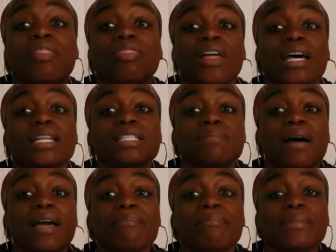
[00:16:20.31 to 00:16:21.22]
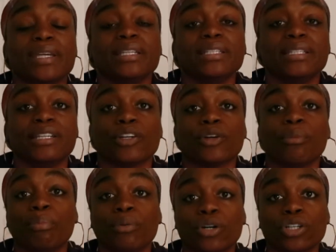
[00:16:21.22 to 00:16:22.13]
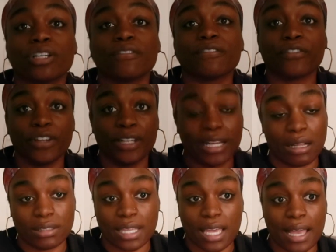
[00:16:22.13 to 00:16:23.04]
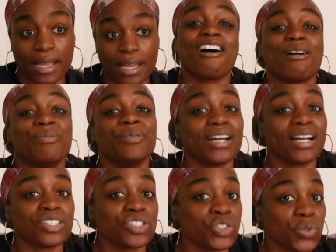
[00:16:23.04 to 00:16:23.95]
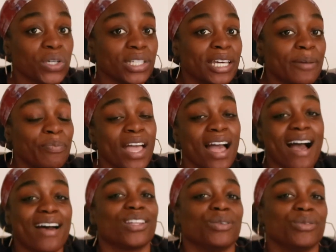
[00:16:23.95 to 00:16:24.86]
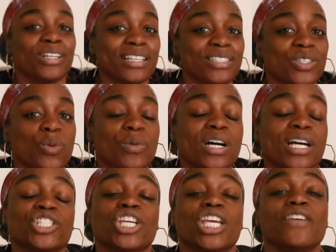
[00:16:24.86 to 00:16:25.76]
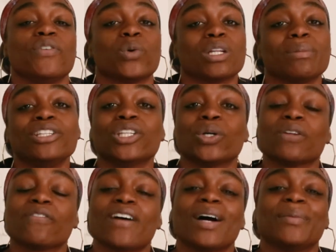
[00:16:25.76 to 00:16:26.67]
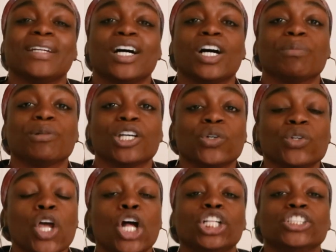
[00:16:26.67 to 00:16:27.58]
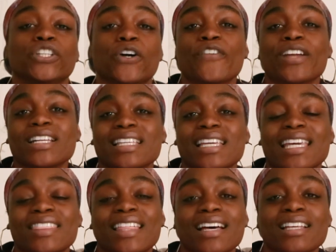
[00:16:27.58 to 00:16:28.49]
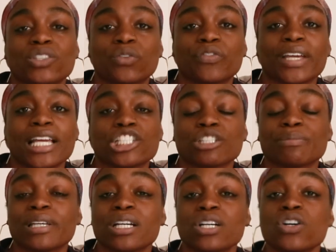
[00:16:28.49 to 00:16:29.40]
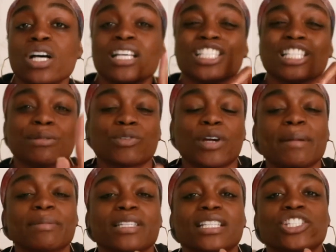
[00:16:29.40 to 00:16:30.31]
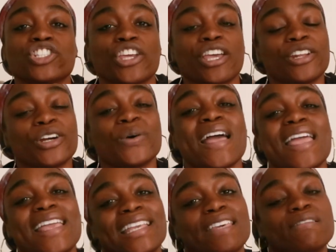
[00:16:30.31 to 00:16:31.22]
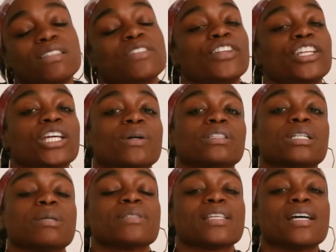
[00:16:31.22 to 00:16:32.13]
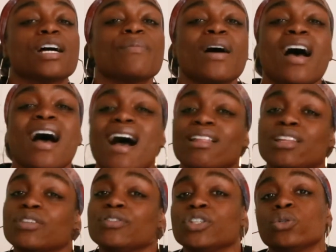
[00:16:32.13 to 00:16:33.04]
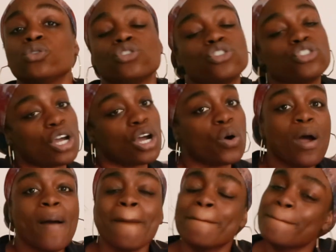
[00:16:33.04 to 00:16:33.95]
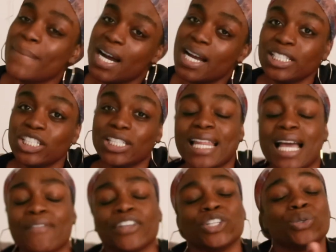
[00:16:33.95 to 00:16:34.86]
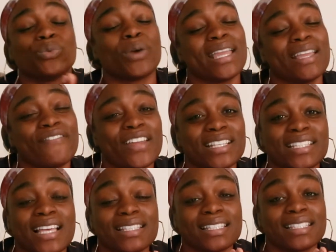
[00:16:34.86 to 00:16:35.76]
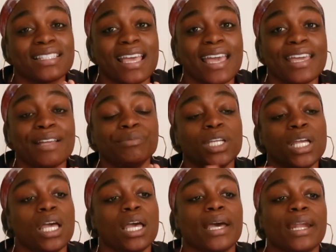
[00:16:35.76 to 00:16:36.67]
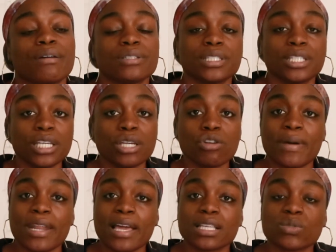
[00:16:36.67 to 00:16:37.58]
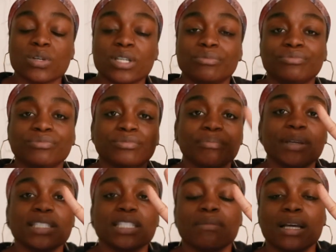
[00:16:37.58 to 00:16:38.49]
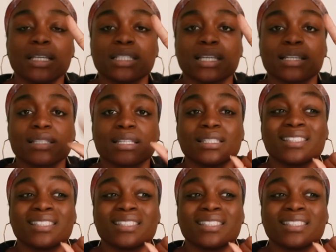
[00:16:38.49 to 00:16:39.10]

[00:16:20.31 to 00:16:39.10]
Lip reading: That is my mid-year book freak out tag. I hope you guys enjoyed it. I love you guys so much. If you want to be notified when I upload, don't forget to hit that notification bell, subscribe to this channel, and give this video a thumbs up. I love you so much, and have a great, fantastic day, and I'll see you in my next one. Peace and blessings.